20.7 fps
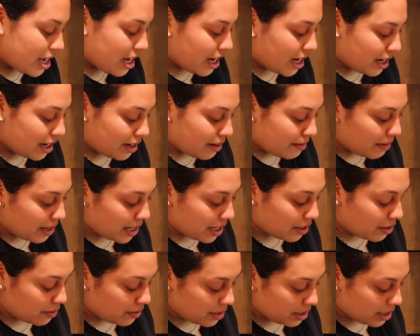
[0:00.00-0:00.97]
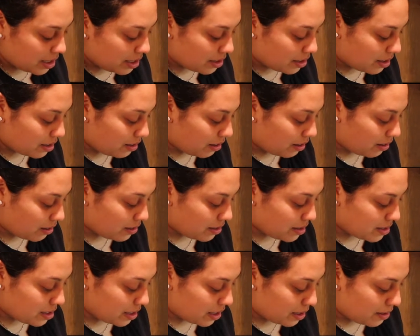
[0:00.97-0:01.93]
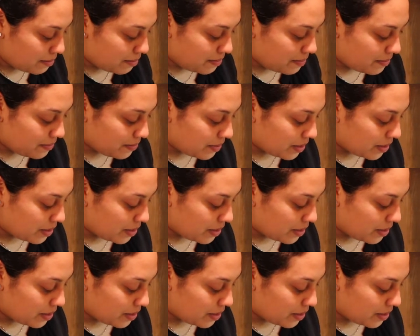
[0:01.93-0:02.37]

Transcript: I don't really cook all the time.